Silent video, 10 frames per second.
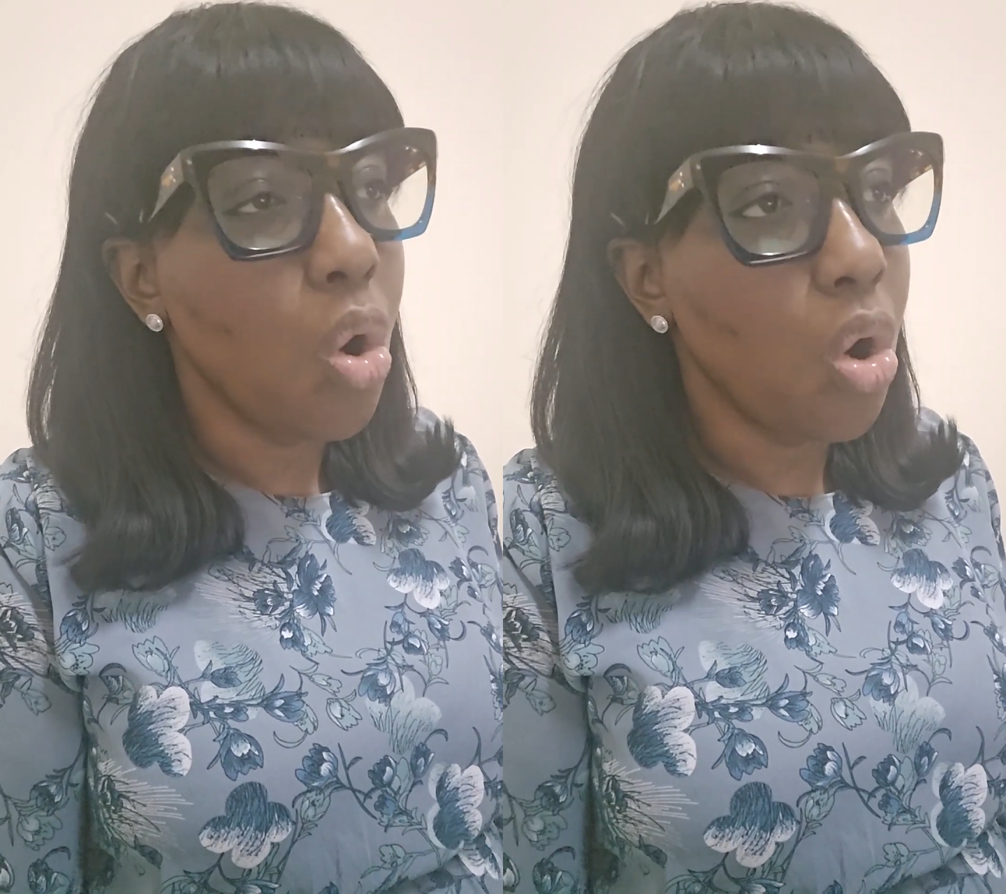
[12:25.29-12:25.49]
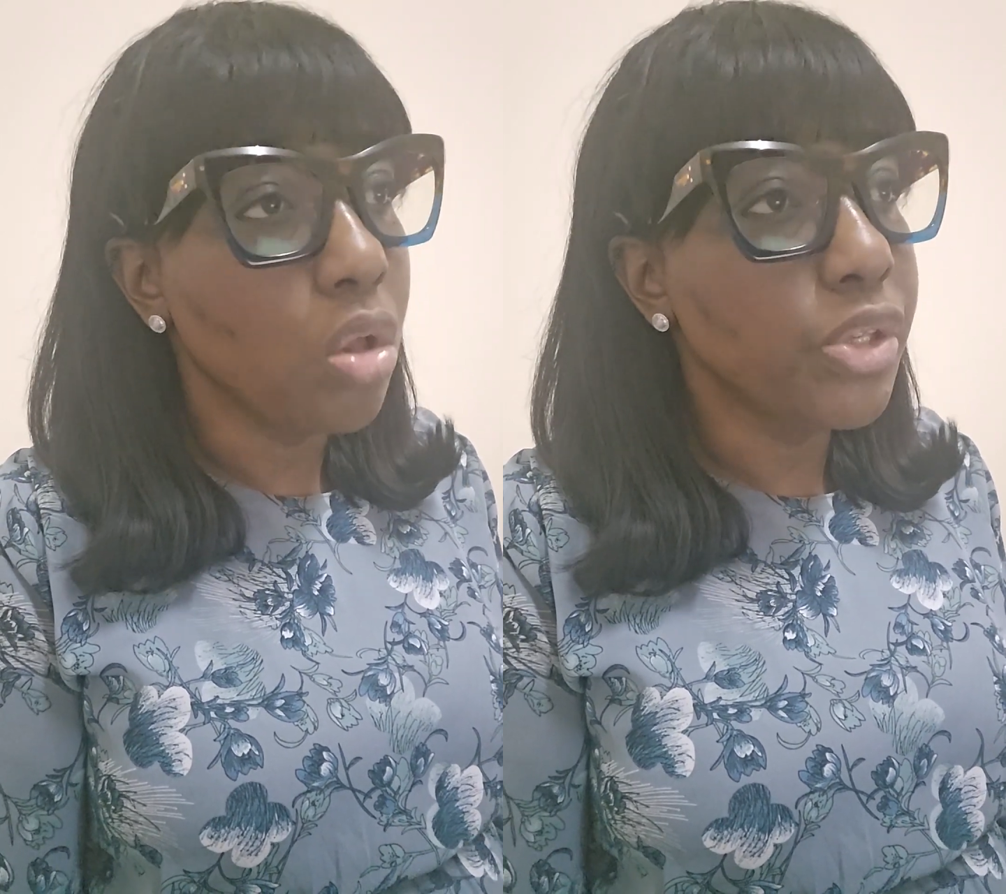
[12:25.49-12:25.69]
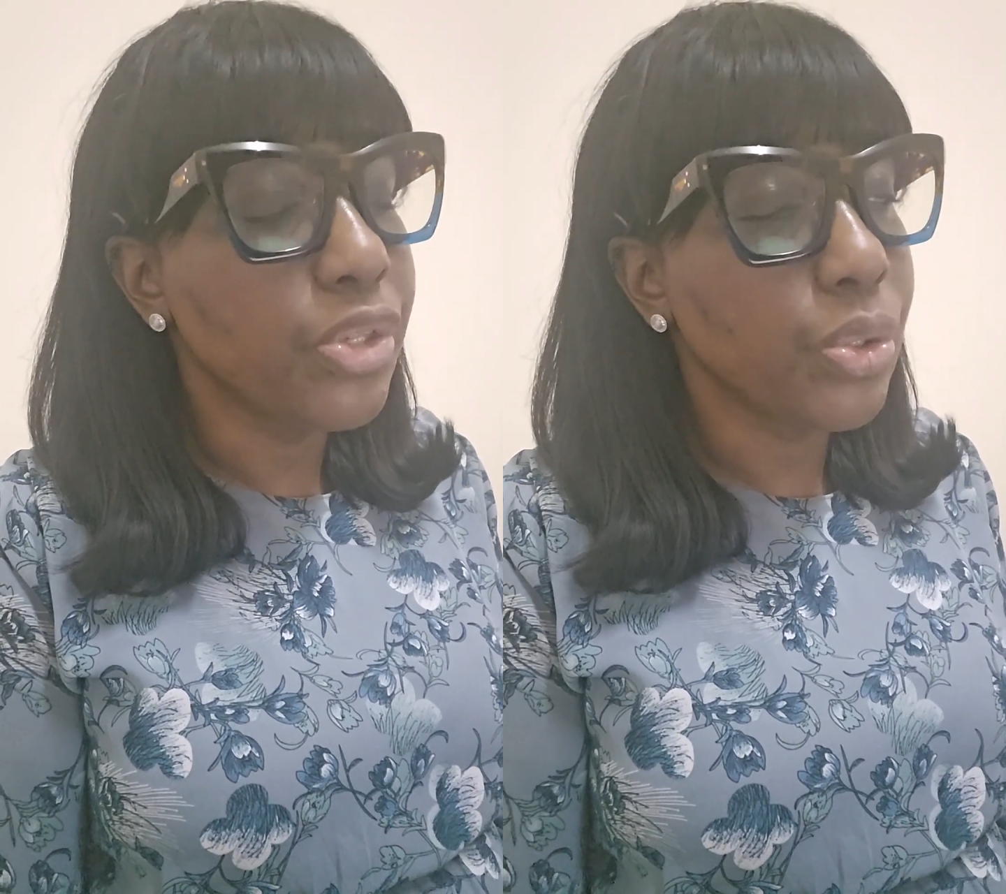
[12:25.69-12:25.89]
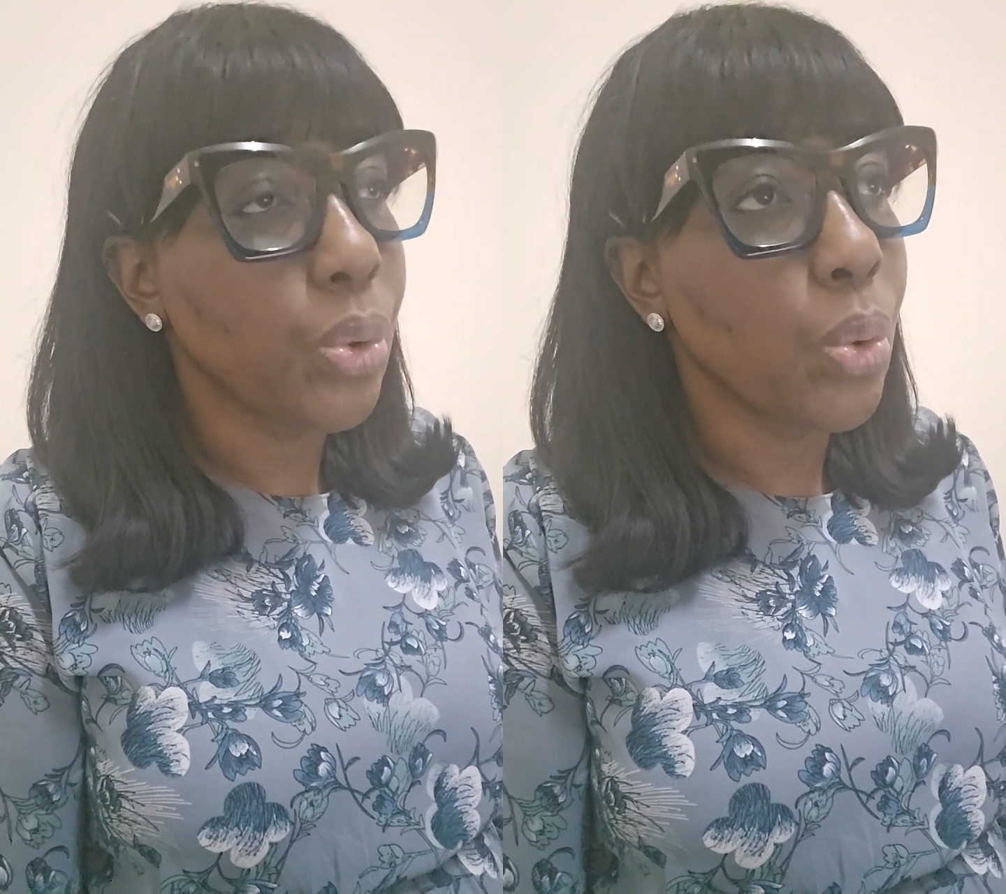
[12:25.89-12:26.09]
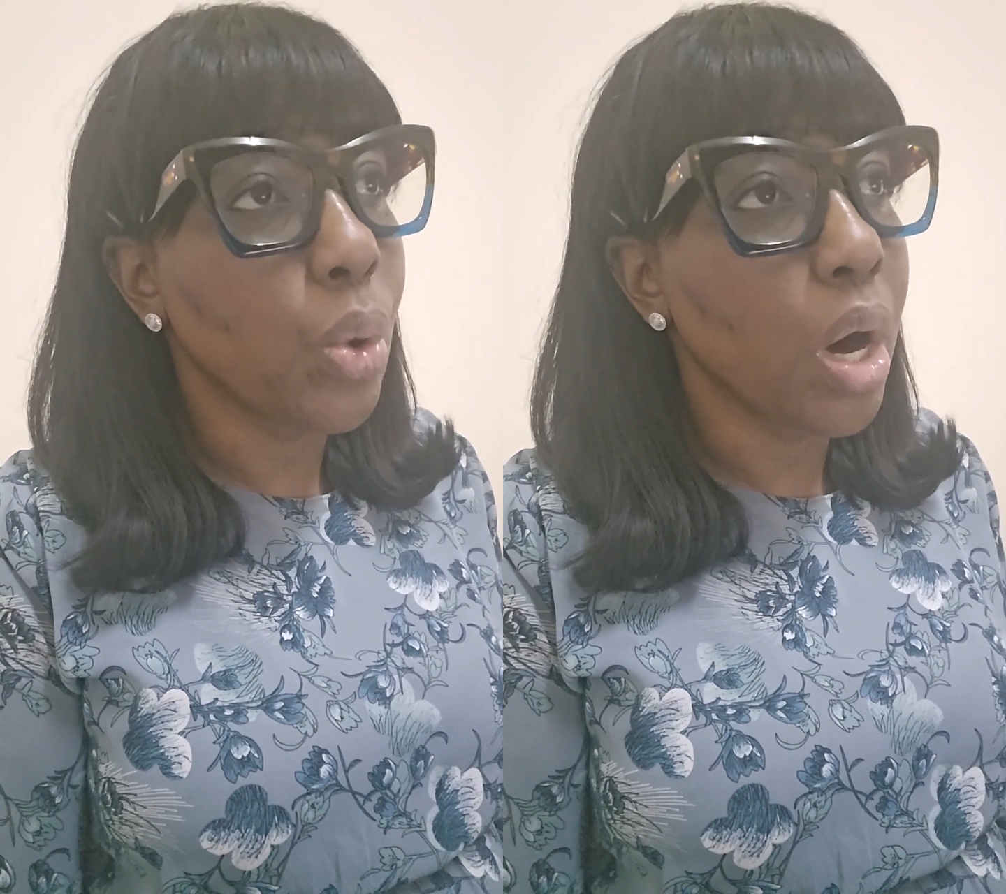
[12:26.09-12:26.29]

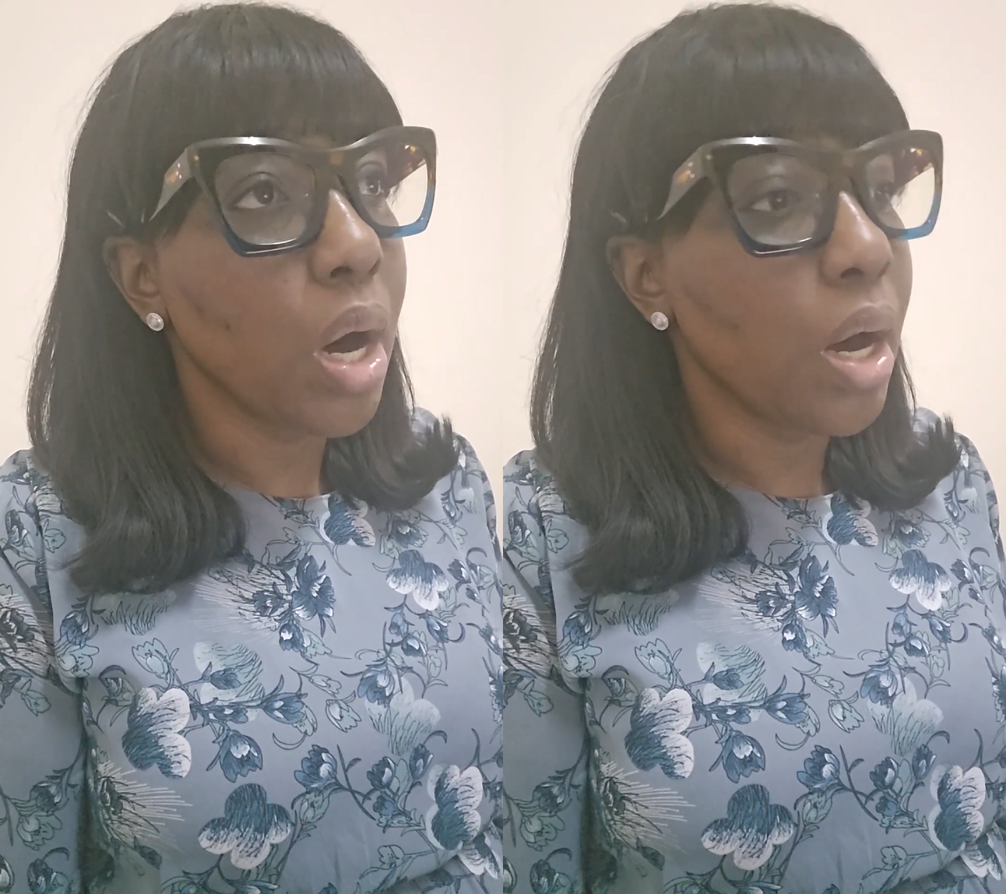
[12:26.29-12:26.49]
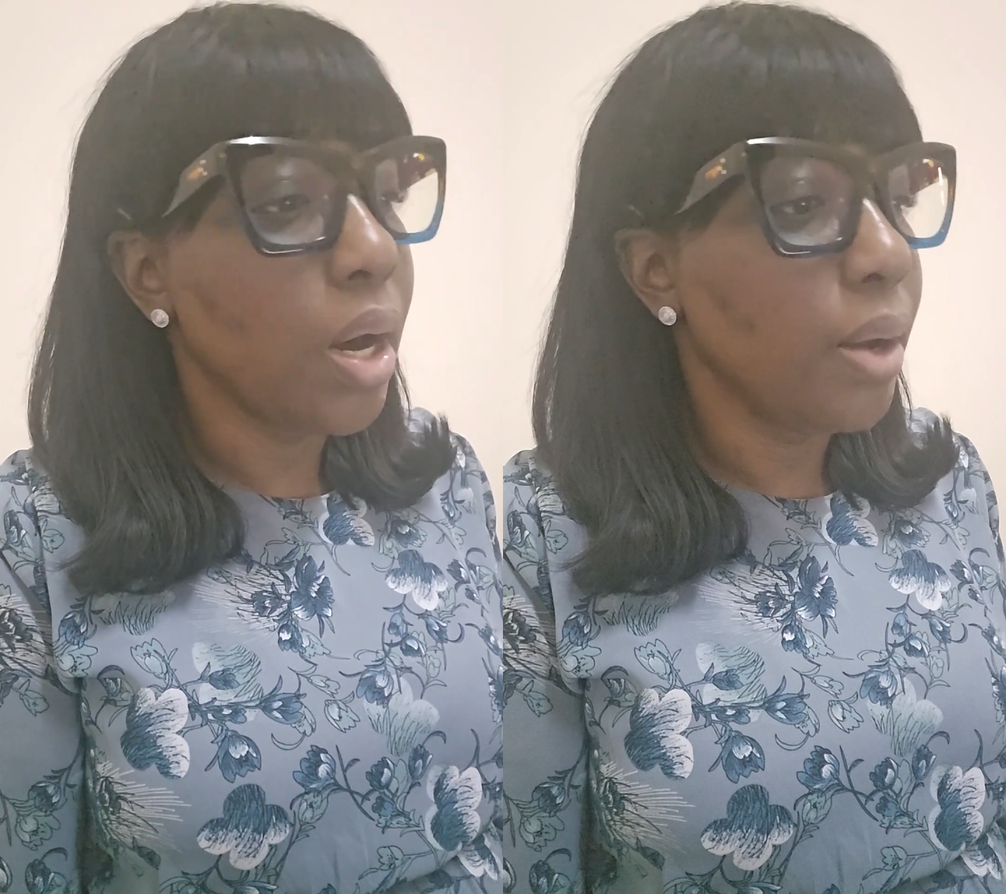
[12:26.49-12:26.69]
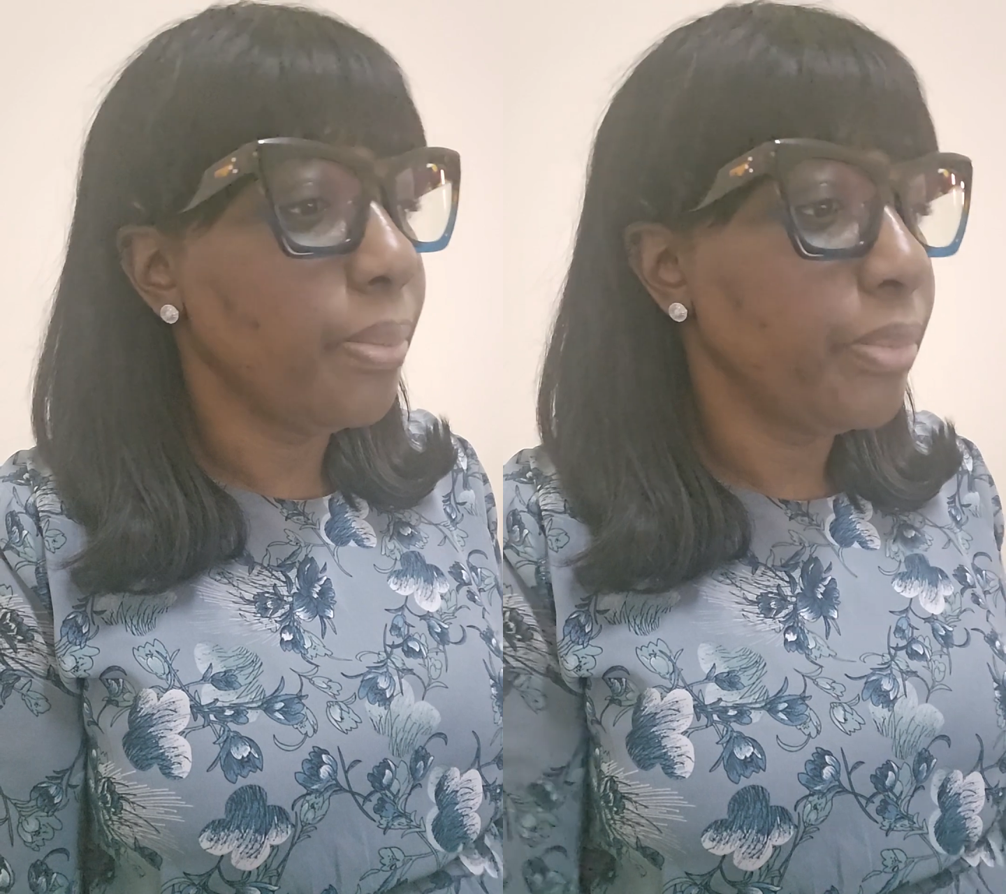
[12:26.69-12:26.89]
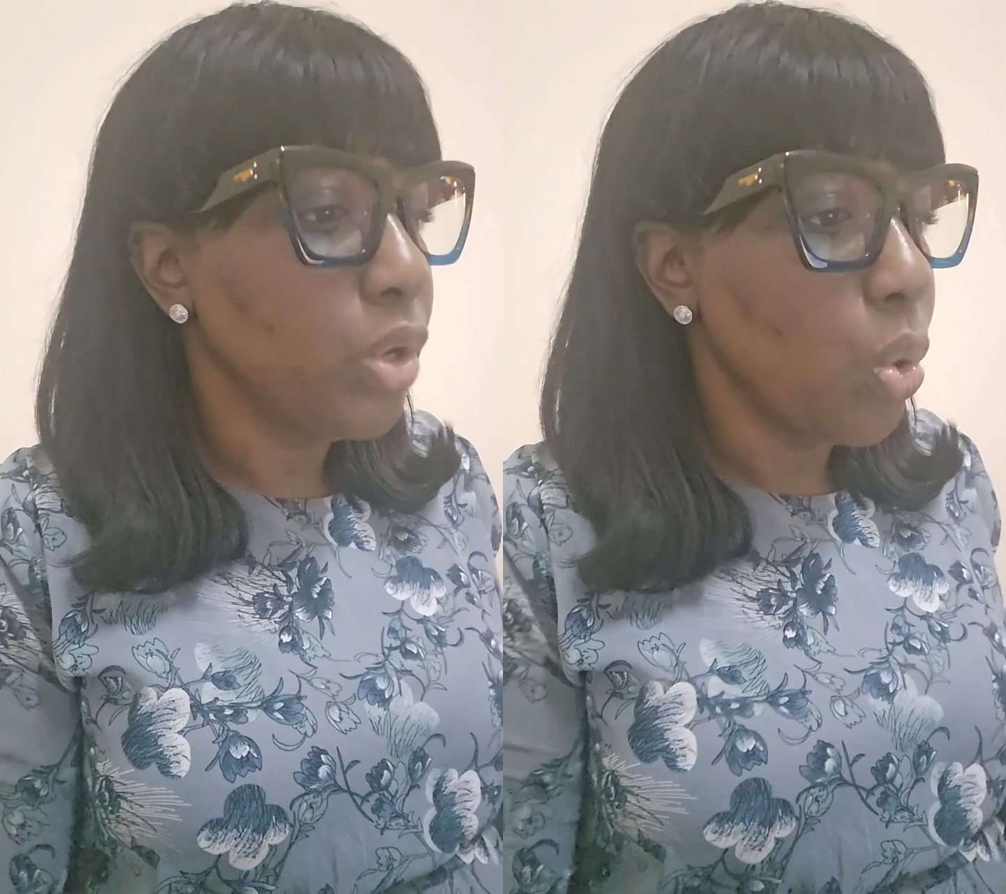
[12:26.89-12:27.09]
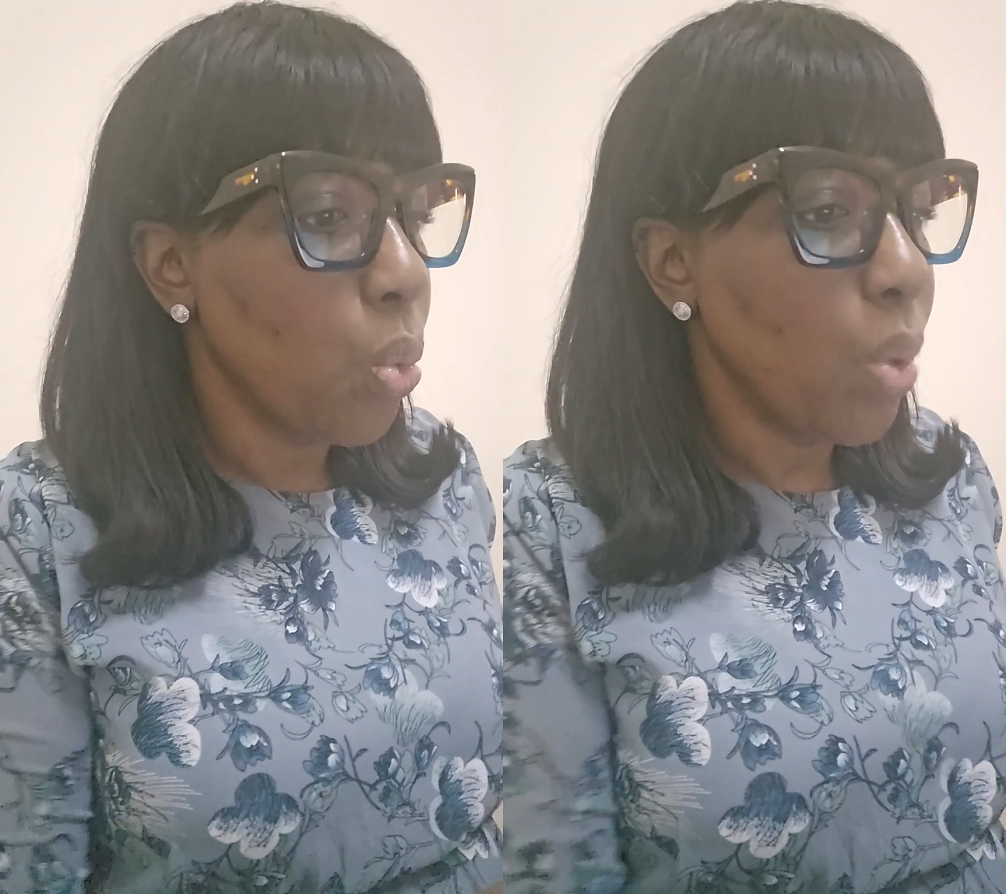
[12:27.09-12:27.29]
Also,
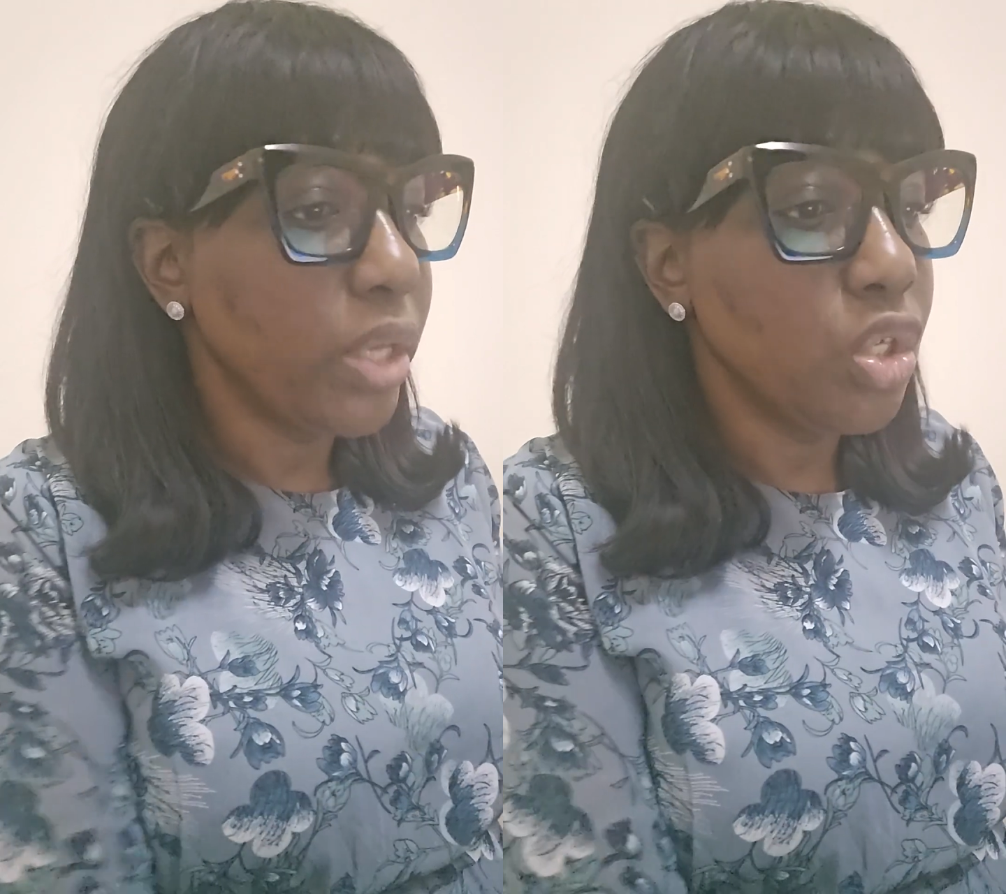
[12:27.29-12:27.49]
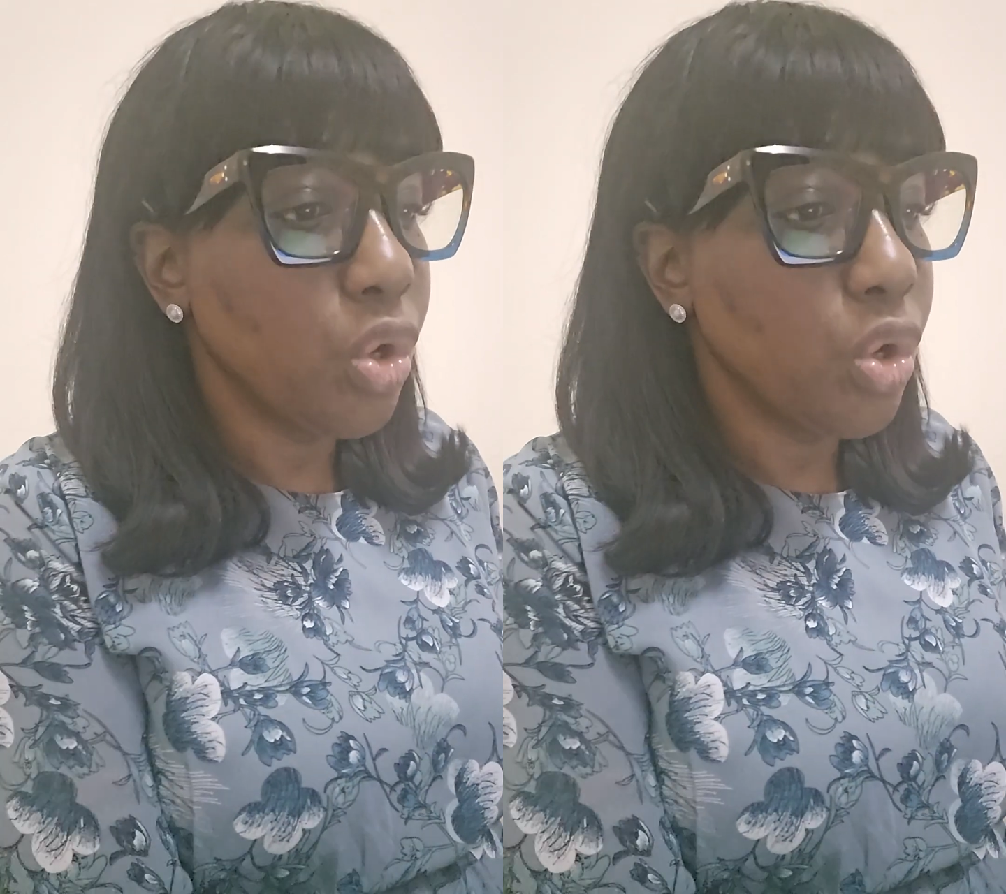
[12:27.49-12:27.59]
when